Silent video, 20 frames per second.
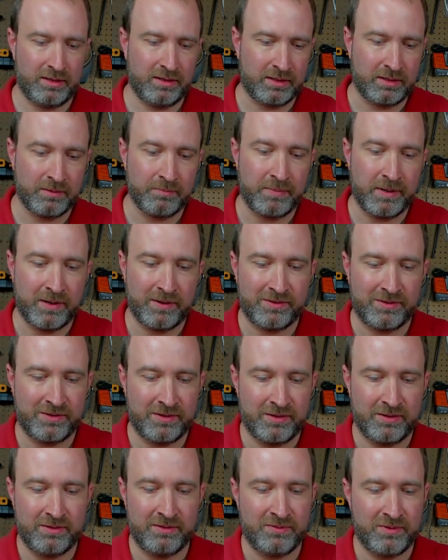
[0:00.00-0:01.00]

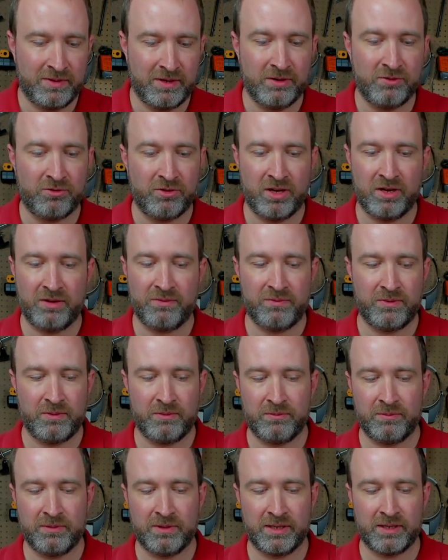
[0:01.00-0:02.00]
comparison of each
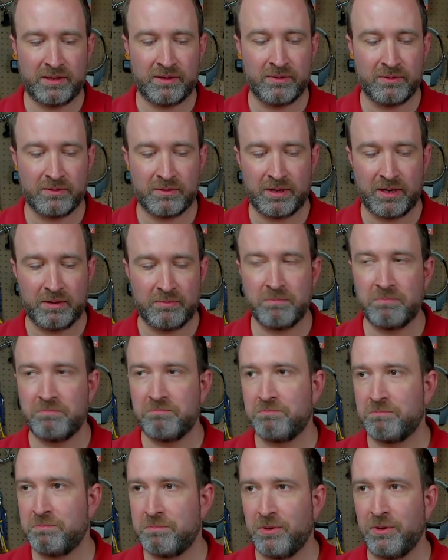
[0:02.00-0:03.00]
headphone, like kind of
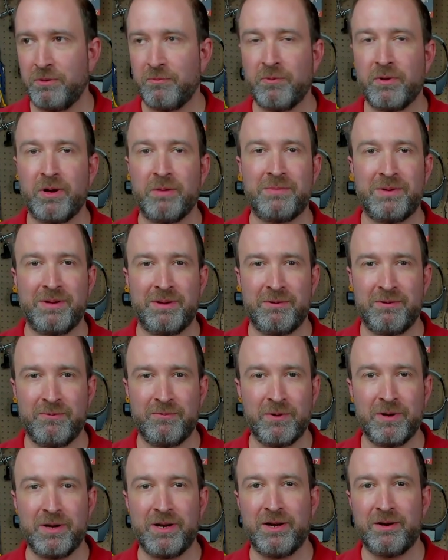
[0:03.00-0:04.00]
putting one up to
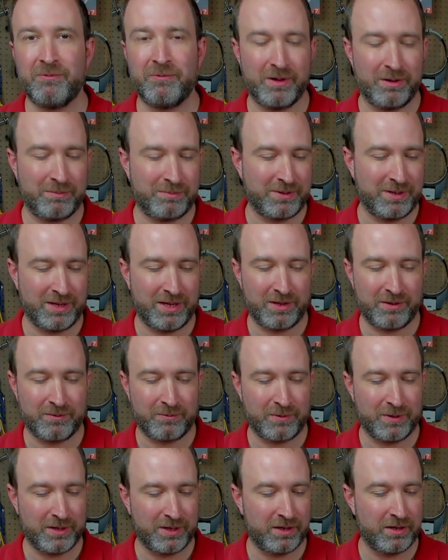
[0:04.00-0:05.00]
one ear, one up to the other
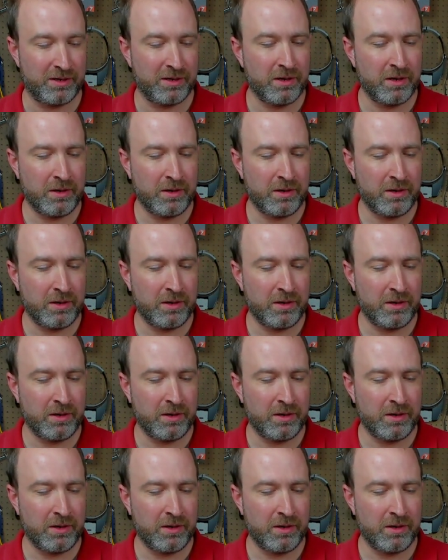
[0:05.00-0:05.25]
one, and